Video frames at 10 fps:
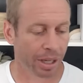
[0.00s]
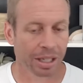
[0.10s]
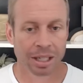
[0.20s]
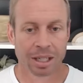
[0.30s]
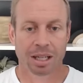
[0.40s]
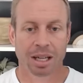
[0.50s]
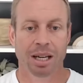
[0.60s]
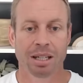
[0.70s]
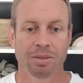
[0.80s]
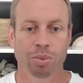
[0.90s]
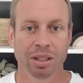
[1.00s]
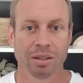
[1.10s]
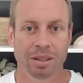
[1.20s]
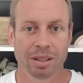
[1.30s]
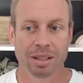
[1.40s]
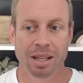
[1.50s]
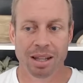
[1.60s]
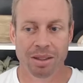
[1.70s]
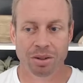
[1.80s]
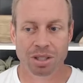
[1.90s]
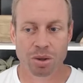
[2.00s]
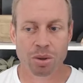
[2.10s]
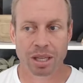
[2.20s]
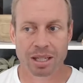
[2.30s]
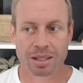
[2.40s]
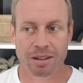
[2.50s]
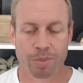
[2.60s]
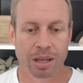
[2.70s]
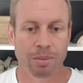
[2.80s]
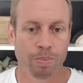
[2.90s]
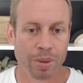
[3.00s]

But really, those two things have been